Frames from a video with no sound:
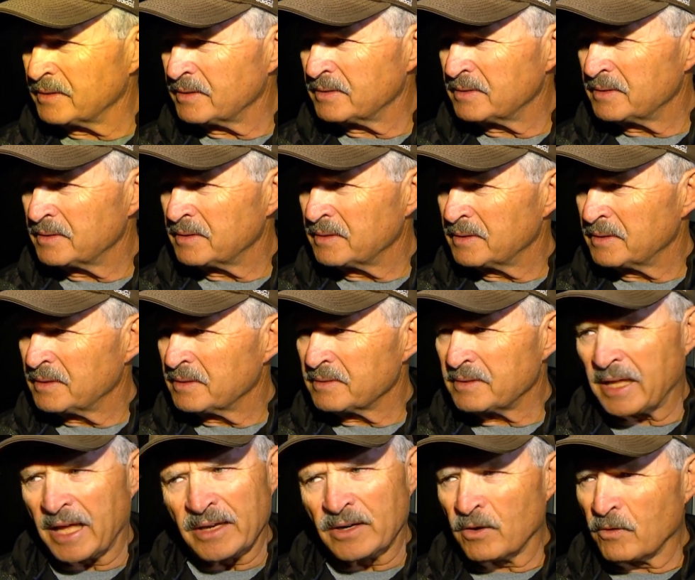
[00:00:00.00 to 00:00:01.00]

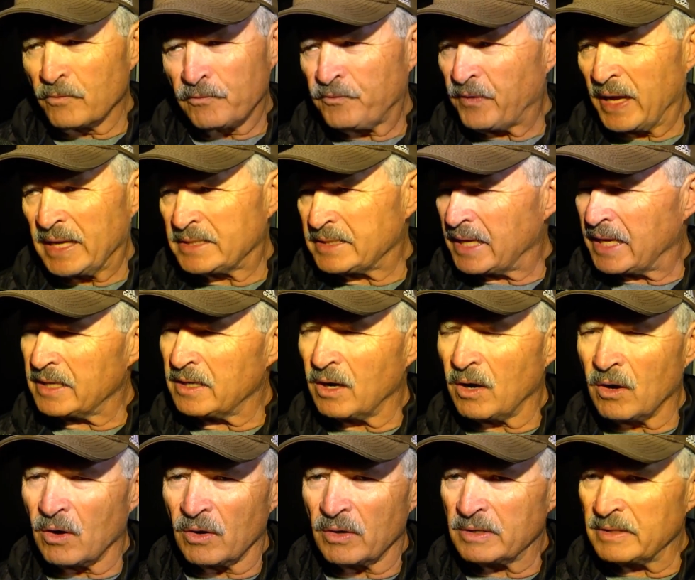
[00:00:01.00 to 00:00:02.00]
Mm-hmm. They don't fight that
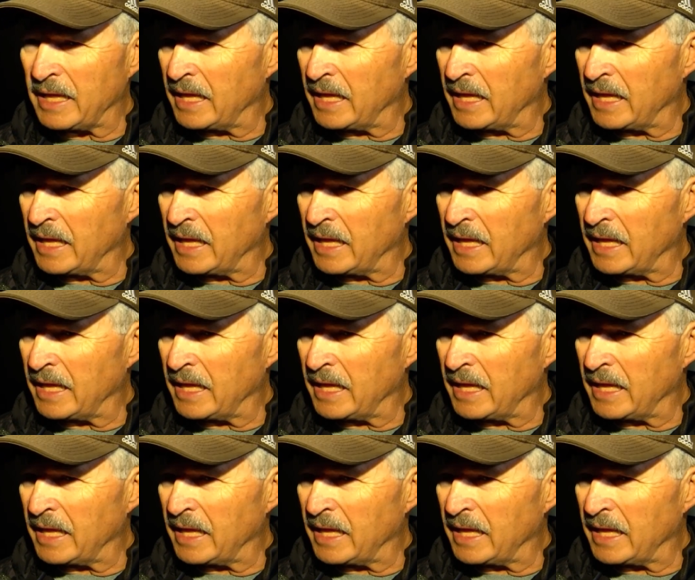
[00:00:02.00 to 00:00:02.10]
hard.